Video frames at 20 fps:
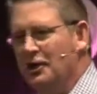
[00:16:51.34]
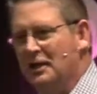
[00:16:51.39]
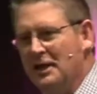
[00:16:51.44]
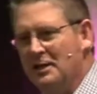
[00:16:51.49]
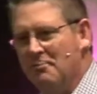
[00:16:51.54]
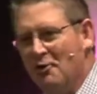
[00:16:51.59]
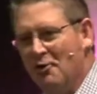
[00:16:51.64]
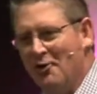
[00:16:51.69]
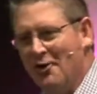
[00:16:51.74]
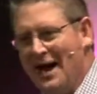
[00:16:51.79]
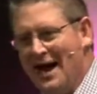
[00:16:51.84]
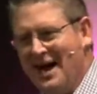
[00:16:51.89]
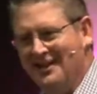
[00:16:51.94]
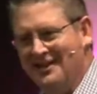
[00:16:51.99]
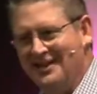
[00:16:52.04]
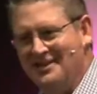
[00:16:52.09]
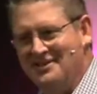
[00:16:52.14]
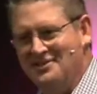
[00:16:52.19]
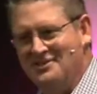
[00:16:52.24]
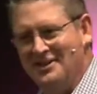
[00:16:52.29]

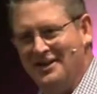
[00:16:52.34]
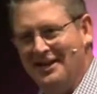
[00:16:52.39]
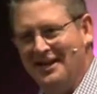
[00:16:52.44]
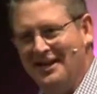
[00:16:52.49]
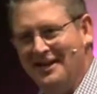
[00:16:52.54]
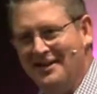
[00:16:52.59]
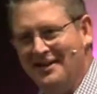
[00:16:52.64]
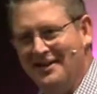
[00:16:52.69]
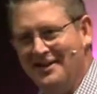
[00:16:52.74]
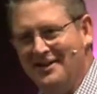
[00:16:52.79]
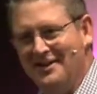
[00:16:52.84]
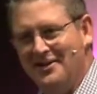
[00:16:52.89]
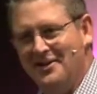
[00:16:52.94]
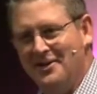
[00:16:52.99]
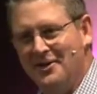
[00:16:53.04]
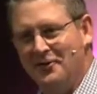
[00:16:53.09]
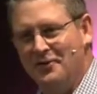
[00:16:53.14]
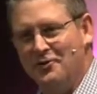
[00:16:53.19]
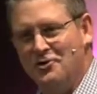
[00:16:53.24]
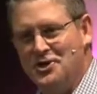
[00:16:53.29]
liberality
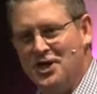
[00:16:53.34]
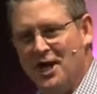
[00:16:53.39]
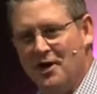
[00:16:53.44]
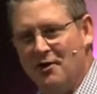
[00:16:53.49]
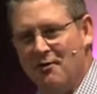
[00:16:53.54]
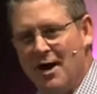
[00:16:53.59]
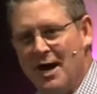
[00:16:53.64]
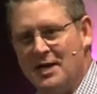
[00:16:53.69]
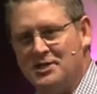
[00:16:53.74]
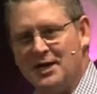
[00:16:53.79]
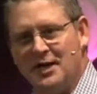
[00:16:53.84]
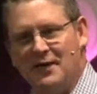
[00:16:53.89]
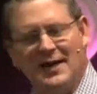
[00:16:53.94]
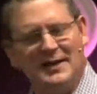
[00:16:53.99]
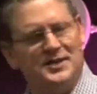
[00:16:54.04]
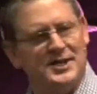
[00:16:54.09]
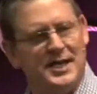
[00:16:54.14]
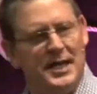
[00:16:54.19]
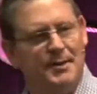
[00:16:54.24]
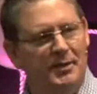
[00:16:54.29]
their generosity.
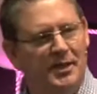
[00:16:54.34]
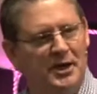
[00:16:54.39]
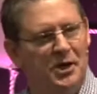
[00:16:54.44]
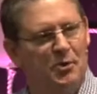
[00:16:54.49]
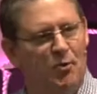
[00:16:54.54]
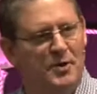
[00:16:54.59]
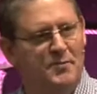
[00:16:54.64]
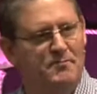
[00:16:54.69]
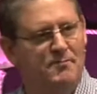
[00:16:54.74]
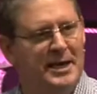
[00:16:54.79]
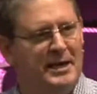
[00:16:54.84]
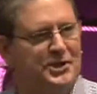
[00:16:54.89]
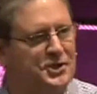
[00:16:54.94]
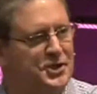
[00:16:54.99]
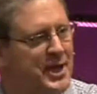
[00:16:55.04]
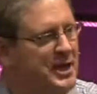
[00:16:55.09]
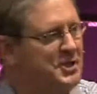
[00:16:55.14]
That seemingly wouldn't make